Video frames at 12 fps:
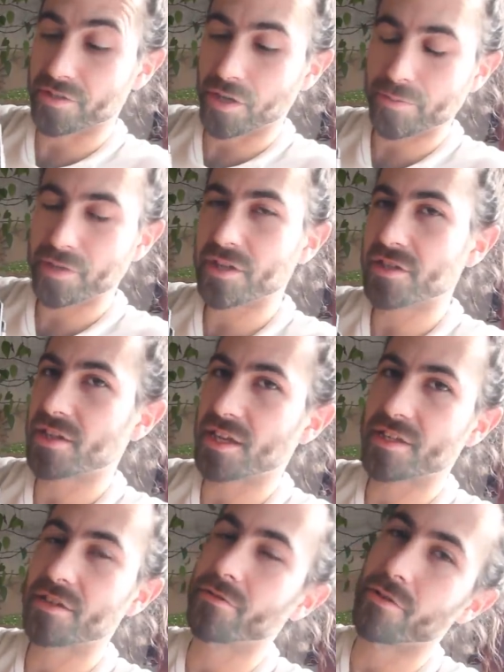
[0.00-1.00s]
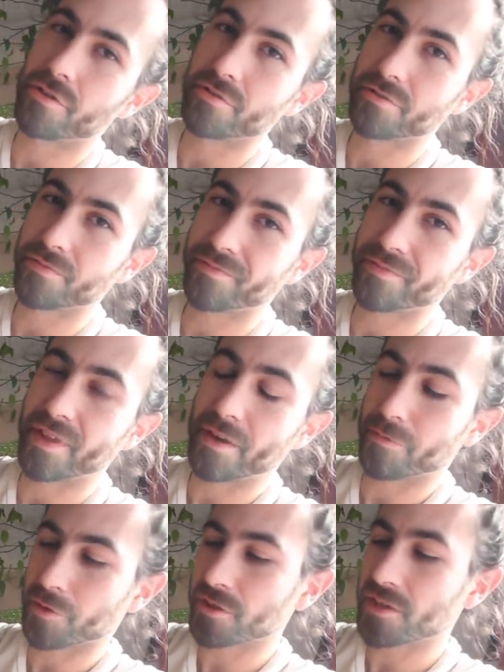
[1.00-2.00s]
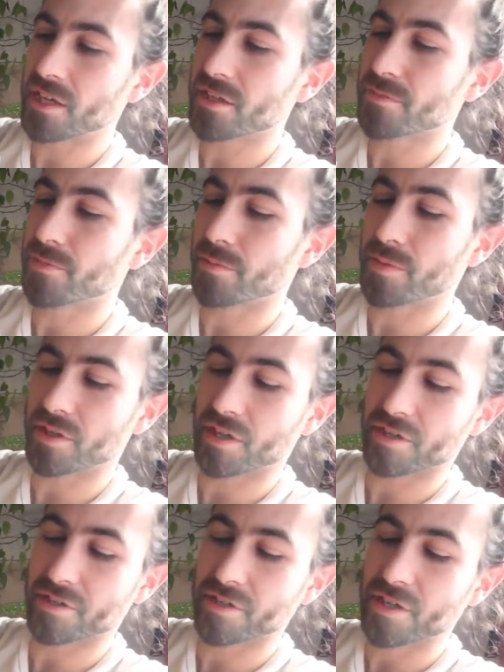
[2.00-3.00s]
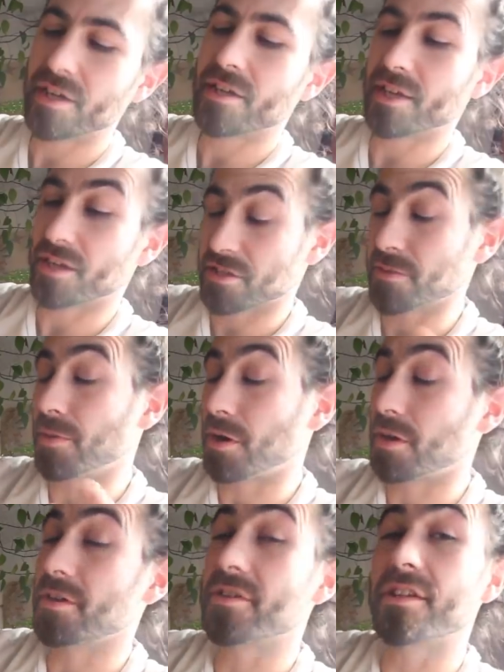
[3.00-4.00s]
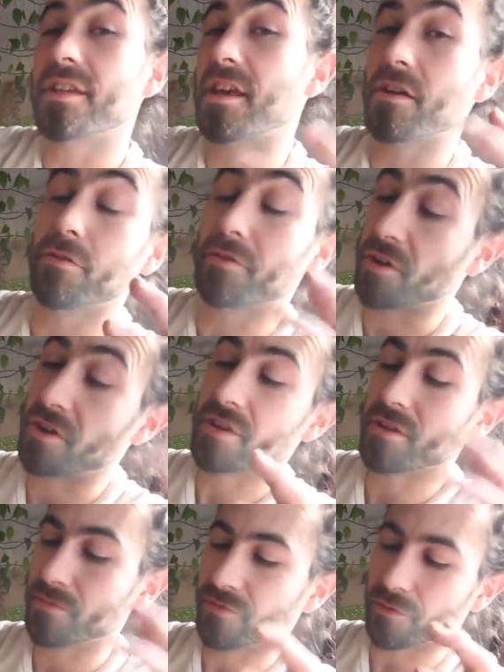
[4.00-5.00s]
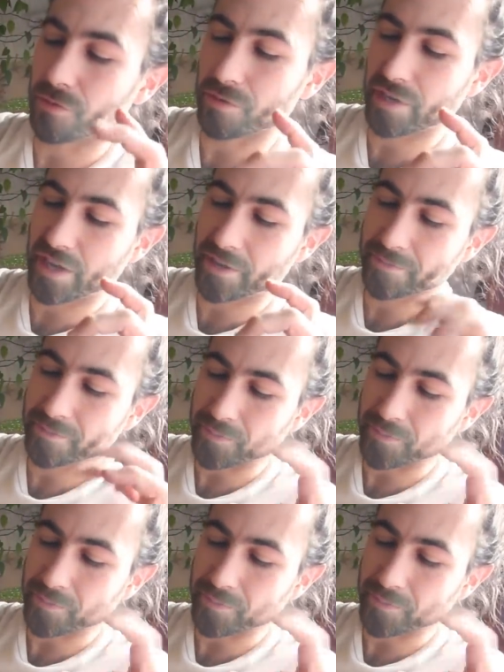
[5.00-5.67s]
Not because that's how long that work takes, but because that's the policy they hold onto them for uh,